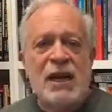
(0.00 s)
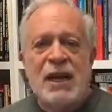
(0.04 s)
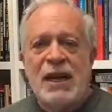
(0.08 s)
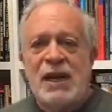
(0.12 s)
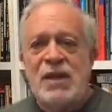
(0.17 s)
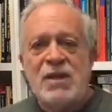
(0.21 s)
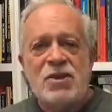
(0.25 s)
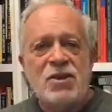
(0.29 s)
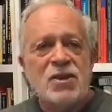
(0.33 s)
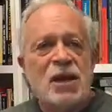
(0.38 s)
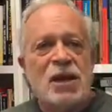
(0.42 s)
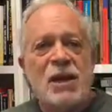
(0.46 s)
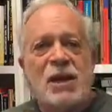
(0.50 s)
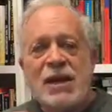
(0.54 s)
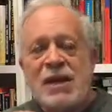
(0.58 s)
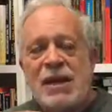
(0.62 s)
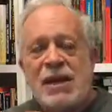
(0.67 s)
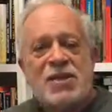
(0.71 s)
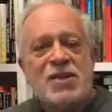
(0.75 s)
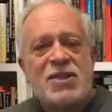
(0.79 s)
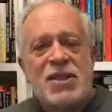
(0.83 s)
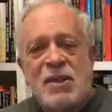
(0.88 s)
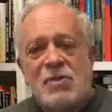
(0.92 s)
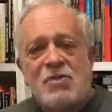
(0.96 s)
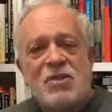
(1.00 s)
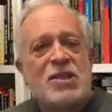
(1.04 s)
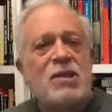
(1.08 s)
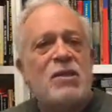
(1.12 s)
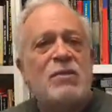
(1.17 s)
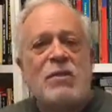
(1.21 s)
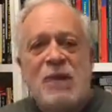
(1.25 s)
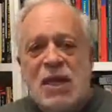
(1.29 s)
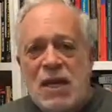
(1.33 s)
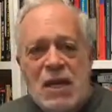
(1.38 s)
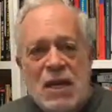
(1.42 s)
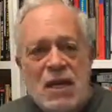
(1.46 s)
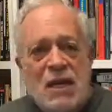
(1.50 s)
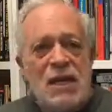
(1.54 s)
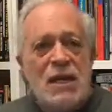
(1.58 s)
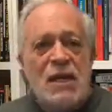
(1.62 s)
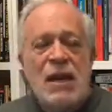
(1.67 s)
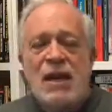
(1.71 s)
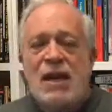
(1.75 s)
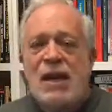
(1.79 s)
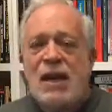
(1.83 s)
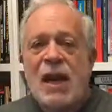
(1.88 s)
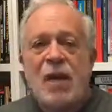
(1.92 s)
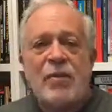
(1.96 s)
is, it seems to me,
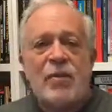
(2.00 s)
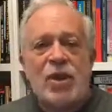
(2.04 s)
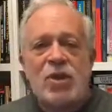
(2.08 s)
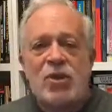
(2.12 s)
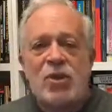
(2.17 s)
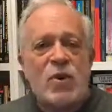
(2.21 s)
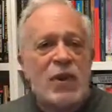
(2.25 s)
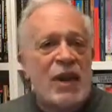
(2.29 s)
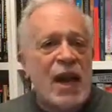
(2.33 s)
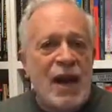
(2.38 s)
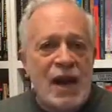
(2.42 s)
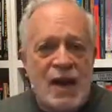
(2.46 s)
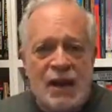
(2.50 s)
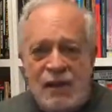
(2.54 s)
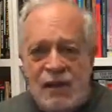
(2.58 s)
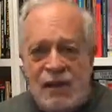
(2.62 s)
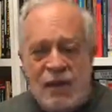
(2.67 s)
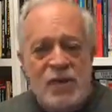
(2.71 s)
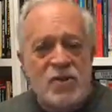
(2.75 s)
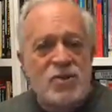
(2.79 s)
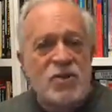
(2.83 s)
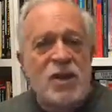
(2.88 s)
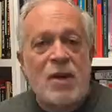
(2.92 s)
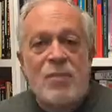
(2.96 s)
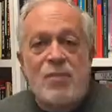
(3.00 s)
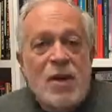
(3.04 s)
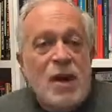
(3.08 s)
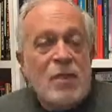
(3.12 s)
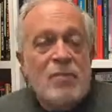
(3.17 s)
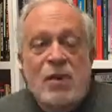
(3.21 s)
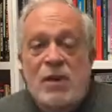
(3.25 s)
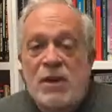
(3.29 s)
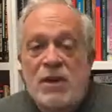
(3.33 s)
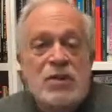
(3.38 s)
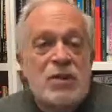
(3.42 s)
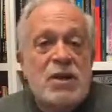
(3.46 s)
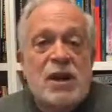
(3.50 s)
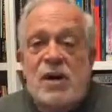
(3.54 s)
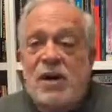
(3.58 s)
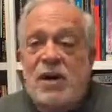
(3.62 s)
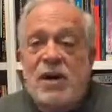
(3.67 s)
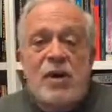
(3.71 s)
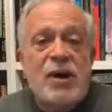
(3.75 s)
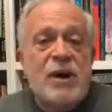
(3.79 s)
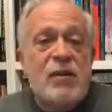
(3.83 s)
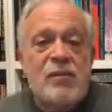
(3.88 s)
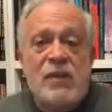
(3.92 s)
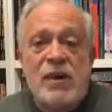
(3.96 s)
coming to an end. And some people are
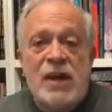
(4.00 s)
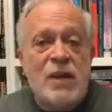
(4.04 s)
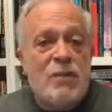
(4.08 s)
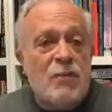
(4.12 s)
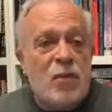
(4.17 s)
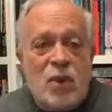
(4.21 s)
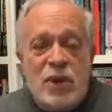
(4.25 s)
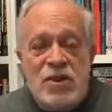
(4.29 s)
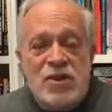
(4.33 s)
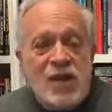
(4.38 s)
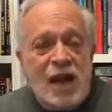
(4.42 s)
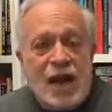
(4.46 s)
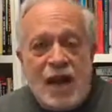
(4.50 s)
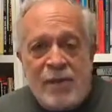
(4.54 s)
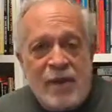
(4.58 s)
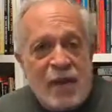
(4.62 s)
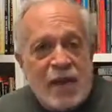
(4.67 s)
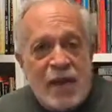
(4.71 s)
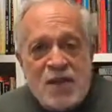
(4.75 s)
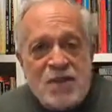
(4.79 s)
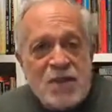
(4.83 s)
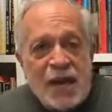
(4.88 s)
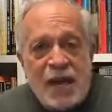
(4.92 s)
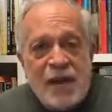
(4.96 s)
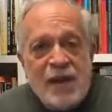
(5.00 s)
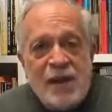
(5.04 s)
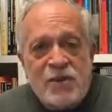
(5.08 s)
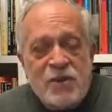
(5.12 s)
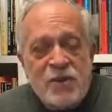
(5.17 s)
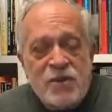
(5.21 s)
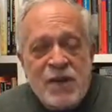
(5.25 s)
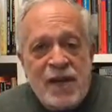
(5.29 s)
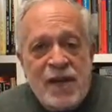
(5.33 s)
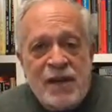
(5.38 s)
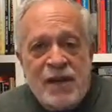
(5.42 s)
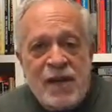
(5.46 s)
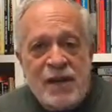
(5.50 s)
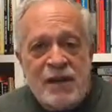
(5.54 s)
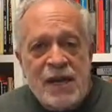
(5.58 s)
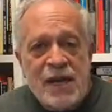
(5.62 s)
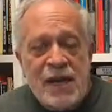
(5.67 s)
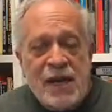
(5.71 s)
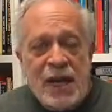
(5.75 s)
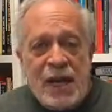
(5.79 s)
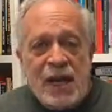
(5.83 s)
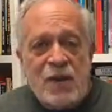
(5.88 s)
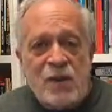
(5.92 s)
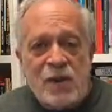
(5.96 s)
going to need more time, and I understand that
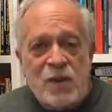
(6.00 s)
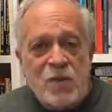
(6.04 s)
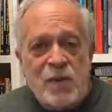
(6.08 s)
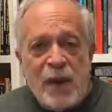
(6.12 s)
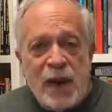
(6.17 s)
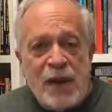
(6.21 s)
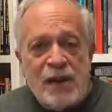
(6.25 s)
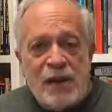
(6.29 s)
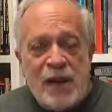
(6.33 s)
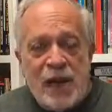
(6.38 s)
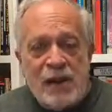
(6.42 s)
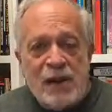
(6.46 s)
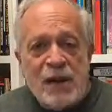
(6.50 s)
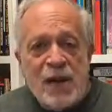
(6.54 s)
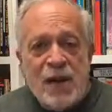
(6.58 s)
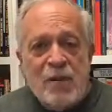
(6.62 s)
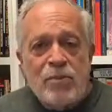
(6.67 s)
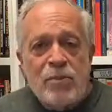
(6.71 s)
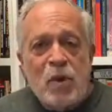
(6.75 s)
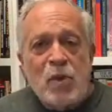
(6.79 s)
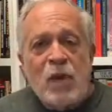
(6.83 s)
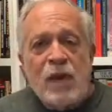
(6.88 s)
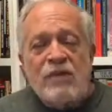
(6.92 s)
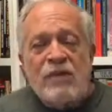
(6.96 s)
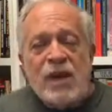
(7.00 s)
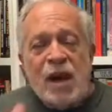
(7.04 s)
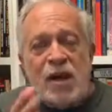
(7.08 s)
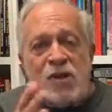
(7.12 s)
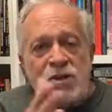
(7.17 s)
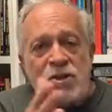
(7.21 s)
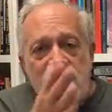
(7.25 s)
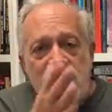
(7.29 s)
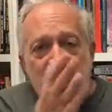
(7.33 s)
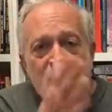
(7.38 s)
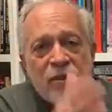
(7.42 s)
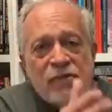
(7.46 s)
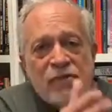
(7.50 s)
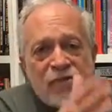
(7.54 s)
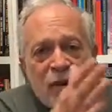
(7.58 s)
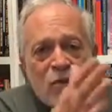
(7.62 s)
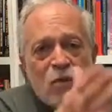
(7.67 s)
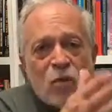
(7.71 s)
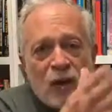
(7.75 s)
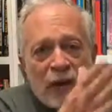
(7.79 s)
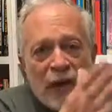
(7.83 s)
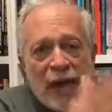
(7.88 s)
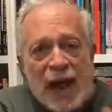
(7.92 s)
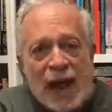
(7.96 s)
and respect that. But we've got to move
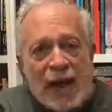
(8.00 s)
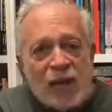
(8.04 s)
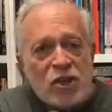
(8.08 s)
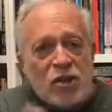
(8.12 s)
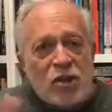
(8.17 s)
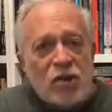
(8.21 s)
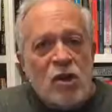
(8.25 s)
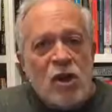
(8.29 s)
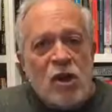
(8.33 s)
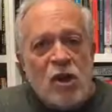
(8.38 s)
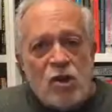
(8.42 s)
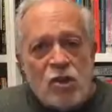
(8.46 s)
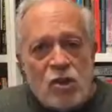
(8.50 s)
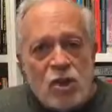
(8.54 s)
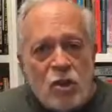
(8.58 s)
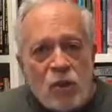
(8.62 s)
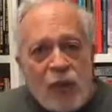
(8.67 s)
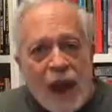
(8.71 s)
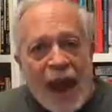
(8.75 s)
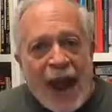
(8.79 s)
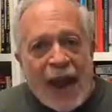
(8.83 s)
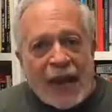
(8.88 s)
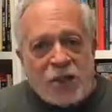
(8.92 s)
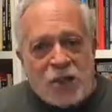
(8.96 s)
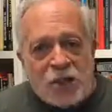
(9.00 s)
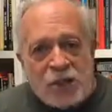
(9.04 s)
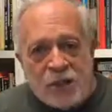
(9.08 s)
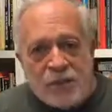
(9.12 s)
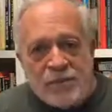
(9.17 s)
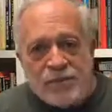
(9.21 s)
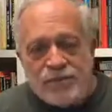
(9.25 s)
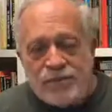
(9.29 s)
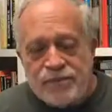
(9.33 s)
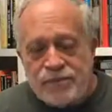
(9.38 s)
from reaction to action.